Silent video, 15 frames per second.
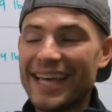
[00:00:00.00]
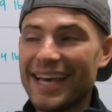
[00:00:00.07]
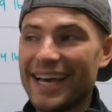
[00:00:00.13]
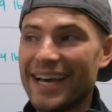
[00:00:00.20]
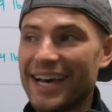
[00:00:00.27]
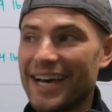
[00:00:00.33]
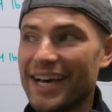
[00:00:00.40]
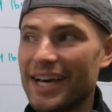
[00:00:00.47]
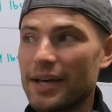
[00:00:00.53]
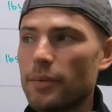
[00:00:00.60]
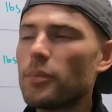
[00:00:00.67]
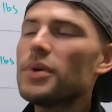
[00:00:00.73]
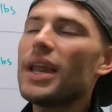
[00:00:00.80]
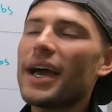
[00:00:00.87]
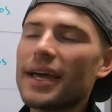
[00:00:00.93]
I
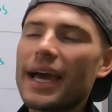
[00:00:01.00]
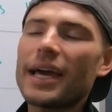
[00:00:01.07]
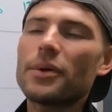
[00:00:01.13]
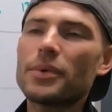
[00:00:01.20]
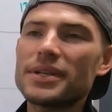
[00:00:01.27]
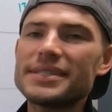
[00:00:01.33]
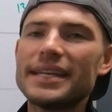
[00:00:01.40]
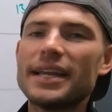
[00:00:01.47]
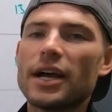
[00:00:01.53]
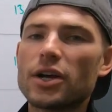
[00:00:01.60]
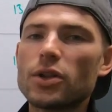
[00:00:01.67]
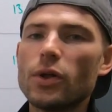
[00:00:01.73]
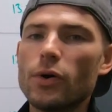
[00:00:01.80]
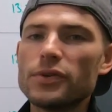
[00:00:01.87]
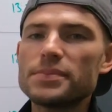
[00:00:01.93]
don't want to say not
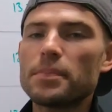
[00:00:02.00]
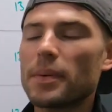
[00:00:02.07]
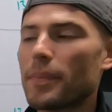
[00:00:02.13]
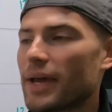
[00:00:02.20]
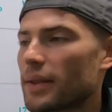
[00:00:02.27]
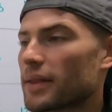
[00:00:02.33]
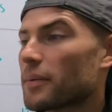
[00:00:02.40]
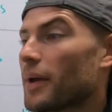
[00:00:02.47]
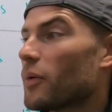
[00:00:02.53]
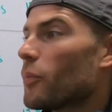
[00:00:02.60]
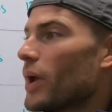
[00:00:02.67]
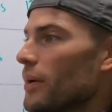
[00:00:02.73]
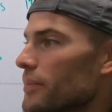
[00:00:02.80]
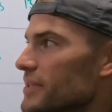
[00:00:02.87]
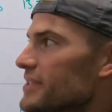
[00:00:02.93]
close, but my
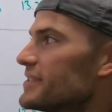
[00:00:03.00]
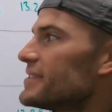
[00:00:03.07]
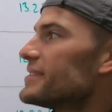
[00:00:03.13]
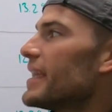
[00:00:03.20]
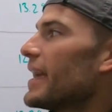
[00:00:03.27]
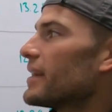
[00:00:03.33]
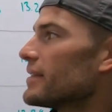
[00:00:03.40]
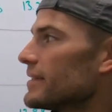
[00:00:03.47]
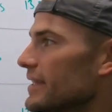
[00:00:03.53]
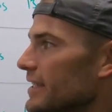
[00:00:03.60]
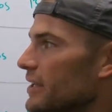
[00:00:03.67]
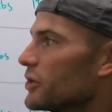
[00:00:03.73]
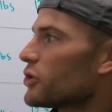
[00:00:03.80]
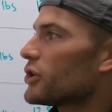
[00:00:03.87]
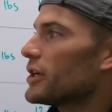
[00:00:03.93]
weight was
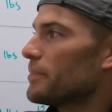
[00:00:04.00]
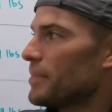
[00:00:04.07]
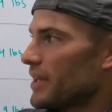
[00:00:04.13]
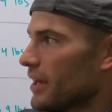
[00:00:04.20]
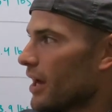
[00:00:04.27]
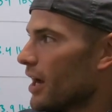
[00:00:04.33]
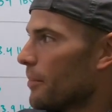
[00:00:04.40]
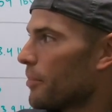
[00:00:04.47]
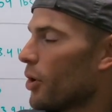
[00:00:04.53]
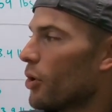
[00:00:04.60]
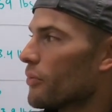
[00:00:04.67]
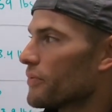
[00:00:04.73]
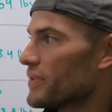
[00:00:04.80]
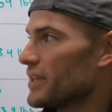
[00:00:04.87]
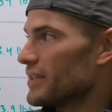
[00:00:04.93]
steadily creeping up
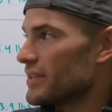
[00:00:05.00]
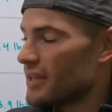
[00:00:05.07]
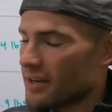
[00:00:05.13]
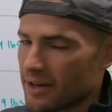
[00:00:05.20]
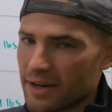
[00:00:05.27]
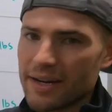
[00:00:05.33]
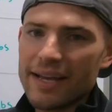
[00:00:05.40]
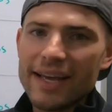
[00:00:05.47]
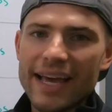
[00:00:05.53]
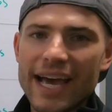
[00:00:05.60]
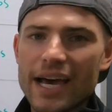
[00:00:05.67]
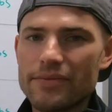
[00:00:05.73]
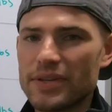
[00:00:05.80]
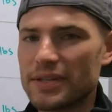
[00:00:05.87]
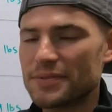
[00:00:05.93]
over the year,
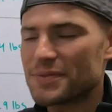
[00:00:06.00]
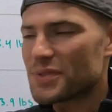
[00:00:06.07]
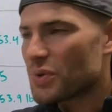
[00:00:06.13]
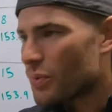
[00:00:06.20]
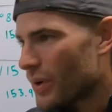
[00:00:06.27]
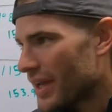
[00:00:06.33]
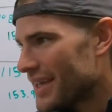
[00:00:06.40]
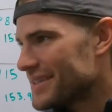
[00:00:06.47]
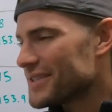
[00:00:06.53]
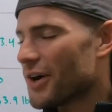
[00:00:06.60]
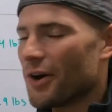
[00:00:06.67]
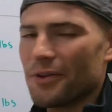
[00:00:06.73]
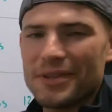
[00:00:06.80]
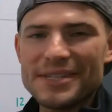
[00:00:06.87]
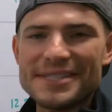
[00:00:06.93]
having twins,
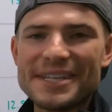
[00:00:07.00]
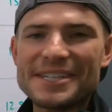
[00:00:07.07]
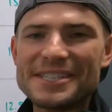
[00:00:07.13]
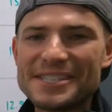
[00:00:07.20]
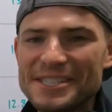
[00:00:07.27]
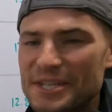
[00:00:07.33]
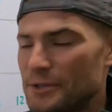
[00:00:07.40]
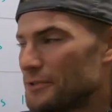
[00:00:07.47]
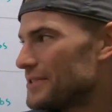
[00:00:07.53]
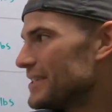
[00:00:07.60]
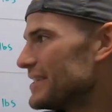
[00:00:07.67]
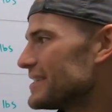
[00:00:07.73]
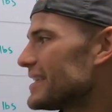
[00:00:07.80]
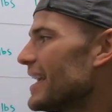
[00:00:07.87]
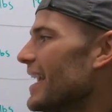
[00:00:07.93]
all these
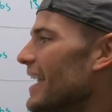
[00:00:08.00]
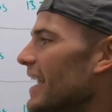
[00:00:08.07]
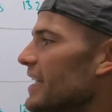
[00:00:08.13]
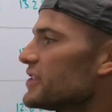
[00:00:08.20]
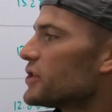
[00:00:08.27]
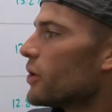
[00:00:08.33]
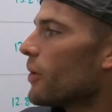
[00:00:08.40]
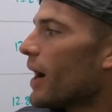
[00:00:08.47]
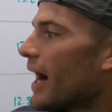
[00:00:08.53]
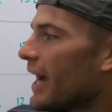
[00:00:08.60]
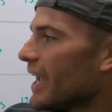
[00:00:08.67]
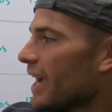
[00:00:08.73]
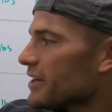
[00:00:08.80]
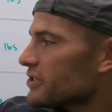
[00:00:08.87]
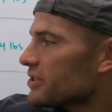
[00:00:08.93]
excuses. So
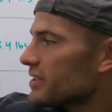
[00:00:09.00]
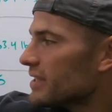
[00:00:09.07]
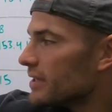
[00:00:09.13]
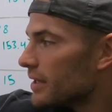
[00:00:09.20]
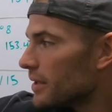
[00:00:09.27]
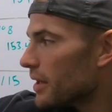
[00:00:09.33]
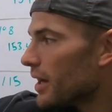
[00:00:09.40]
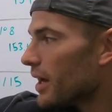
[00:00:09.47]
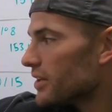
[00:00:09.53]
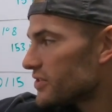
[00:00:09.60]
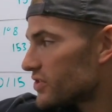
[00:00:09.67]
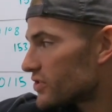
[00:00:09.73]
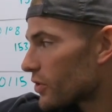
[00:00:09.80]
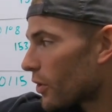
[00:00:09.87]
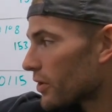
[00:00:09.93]
I actually
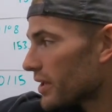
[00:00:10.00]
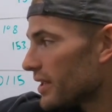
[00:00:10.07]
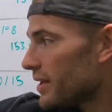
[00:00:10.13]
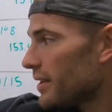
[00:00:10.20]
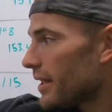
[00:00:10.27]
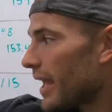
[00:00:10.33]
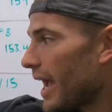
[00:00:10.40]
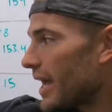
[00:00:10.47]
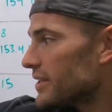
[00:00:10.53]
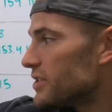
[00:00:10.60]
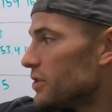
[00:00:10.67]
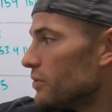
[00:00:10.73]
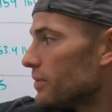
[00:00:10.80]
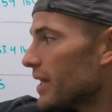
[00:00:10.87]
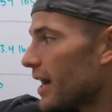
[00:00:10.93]
started at
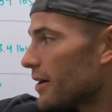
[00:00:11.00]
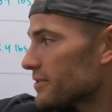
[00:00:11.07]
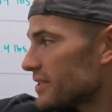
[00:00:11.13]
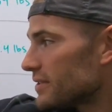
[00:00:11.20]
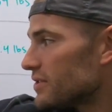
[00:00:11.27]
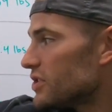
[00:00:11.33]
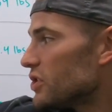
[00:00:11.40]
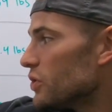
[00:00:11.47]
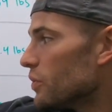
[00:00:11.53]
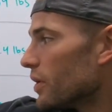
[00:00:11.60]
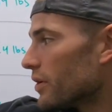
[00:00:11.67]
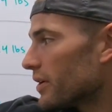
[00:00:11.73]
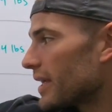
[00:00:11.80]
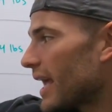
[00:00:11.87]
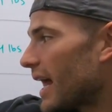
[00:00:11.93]

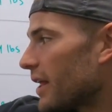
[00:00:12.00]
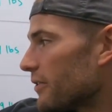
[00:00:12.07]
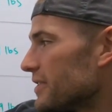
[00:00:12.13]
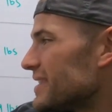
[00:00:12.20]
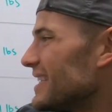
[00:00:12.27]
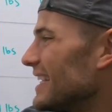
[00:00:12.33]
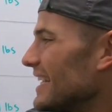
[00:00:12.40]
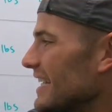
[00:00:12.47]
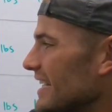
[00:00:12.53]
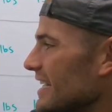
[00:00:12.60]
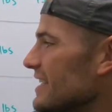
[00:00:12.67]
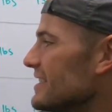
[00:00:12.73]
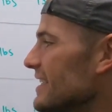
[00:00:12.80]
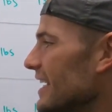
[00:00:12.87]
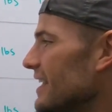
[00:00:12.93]
2,200 calories to
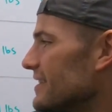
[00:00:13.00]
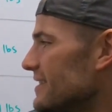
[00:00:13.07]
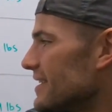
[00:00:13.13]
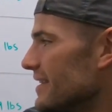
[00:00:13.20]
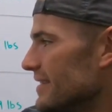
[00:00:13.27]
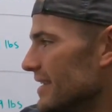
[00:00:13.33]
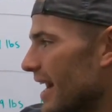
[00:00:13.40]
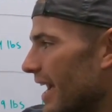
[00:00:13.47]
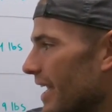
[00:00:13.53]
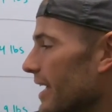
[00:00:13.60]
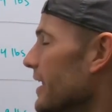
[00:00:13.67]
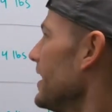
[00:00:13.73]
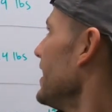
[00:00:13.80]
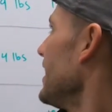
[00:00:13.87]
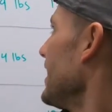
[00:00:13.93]
ease into the diet.